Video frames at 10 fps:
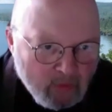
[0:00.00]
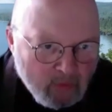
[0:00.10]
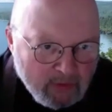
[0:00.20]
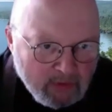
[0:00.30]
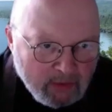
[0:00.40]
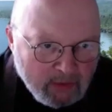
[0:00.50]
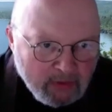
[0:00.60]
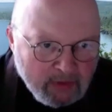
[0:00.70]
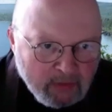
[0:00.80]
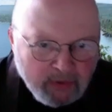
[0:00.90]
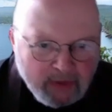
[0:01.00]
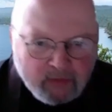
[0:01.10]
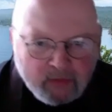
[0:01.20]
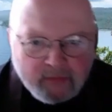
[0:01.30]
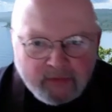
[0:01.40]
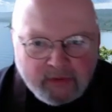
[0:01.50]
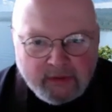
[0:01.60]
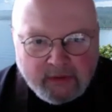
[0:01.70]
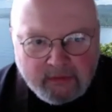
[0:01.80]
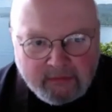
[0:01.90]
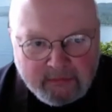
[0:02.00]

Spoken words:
Let that plane pass over here.